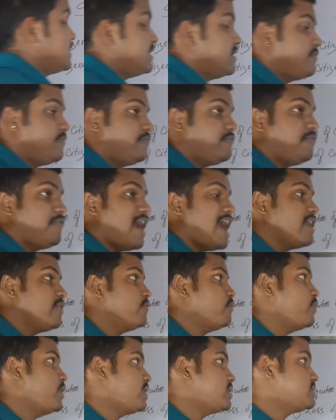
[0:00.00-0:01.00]
the five
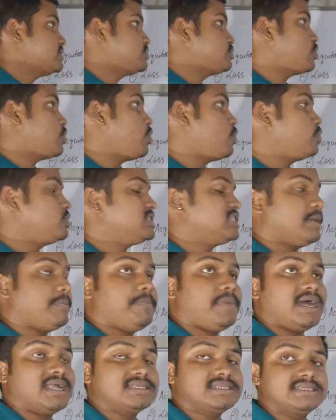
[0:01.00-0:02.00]
ways through which a
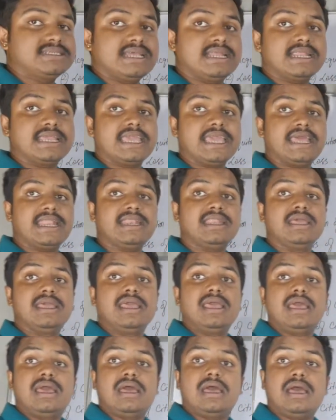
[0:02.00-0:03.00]
person can
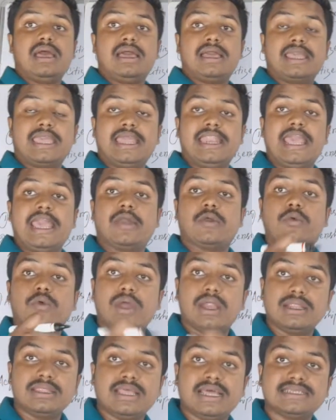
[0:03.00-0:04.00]
uh, can
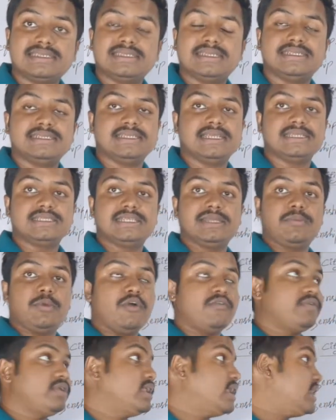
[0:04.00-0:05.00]
acquire the citizenship
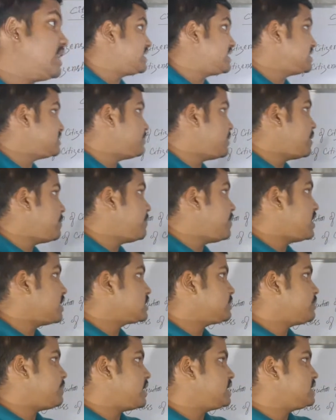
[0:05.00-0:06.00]
of India, is by
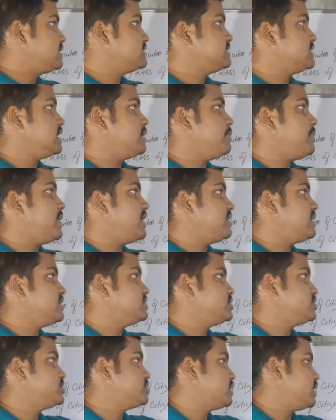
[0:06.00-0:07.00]
birth, by descent, by
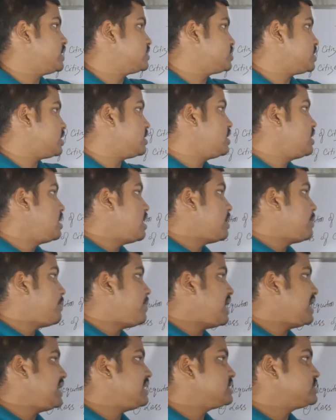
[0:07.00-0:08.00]
registration,
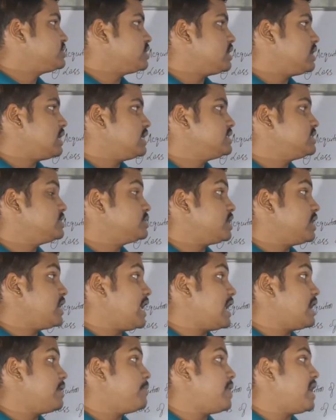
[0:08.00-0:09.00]
by naturalization,
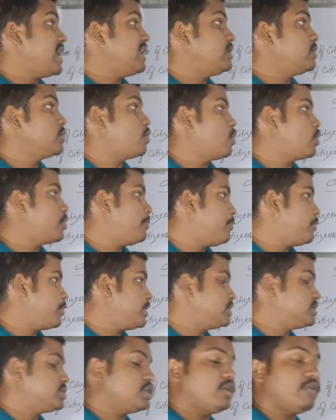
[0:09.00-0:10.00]
and by
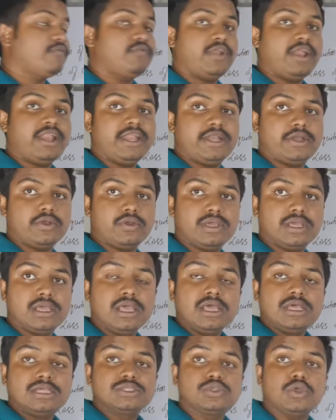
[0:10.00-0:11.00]
incorporation of territory.
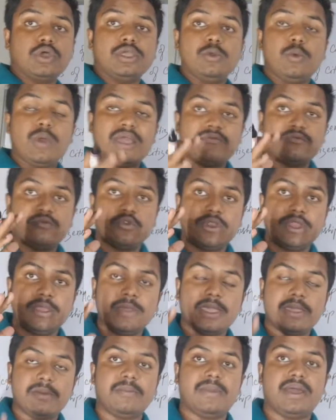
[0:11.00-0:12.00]
So you have to
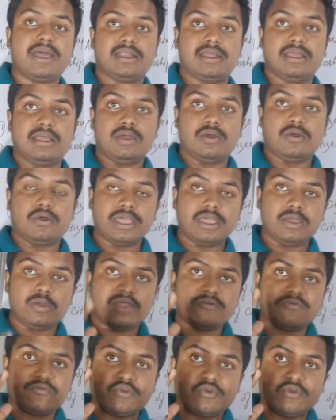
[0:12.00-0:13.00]
remember, okay, you
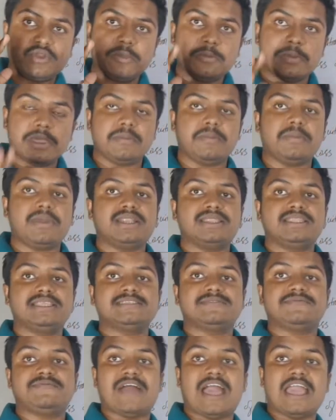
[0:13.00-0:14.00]
have to remember
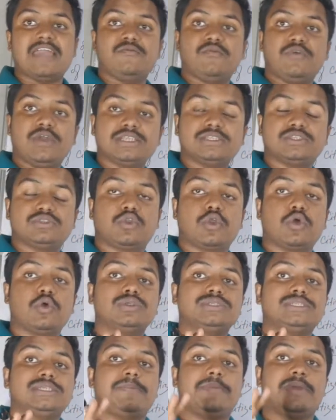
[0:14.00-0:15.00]
these five ways through
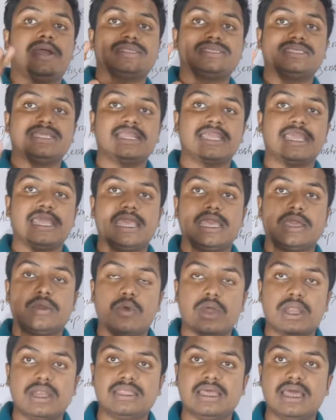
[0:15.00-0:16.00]
which a person can
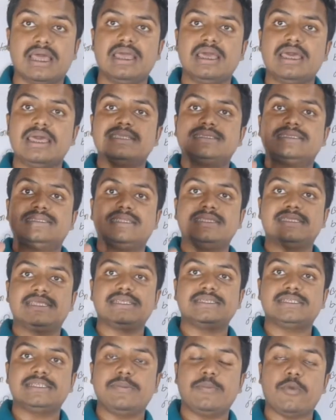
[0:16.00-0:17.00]
acquire the
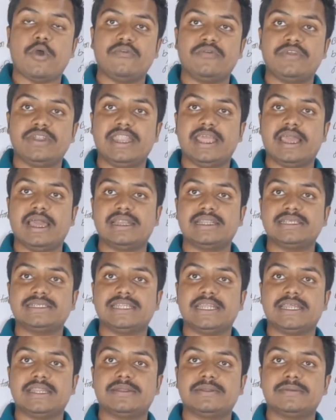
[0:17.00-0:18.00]
citizenship of India.
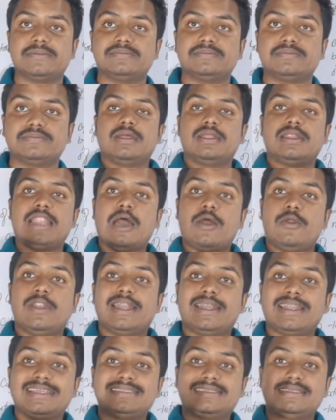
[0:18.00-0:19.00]
Understand? Now
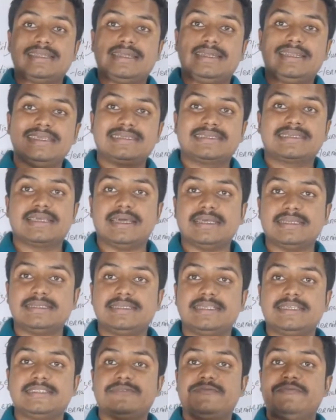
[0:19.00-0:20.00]
let us discuss
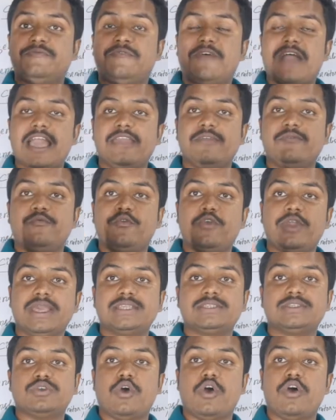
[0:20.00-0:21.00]
these five
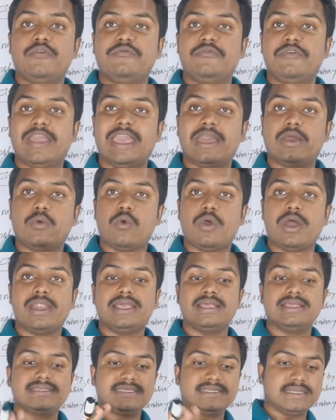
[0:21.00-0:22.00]
ways of
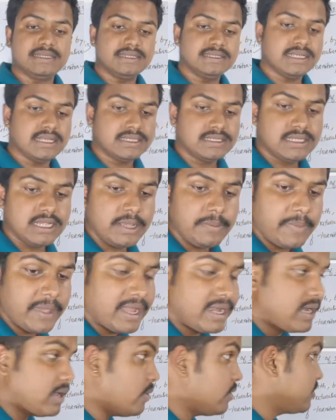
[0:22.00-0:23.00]
acquiring citizenship,
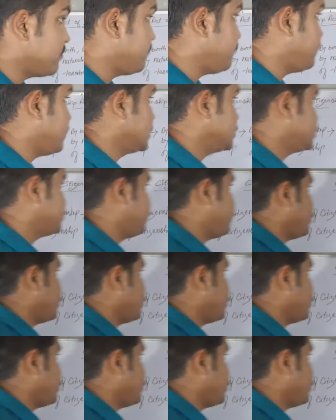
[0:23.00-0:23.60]
and our first